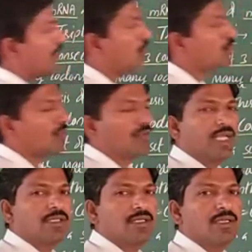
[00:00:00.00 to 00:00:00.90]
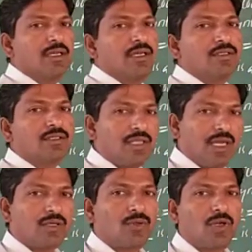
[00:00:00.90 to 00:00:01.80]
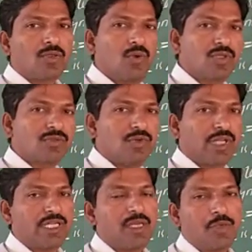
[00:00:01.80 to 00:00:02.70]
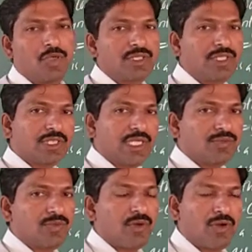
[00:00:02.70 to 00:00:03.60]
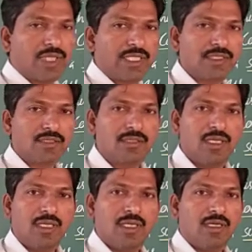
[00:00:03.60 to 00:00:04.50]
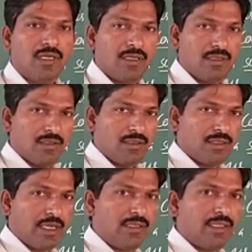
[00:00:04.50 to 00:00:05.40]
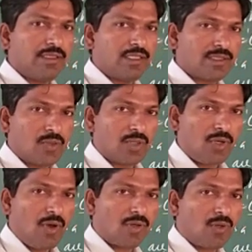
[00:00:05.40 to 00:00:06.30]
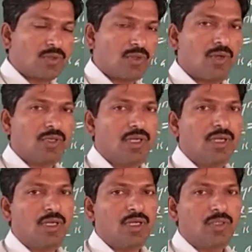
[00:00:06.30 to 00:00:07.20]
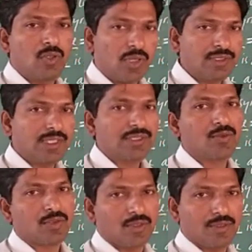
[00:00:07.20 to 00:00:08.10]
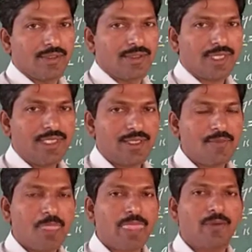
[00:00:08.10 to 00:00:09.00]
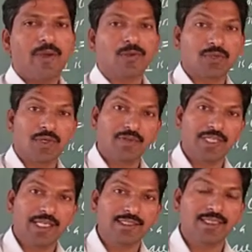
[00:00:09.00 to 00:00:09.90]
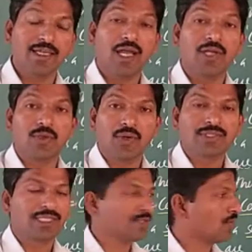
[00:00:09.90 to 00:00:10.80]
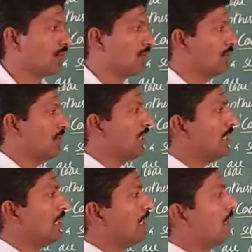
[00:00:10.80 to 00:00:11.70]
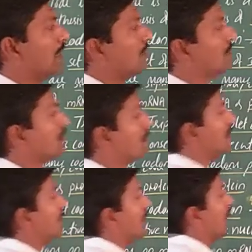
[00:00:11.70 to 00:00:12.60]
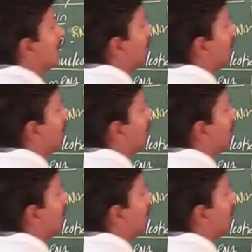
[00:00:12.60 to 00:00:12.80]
out of that 3 are not codes for any amino acids, hence we call it as a anti-sense codon, or also called a nonsense codon, right? We also refer it as nonsense codon, right? And 61 are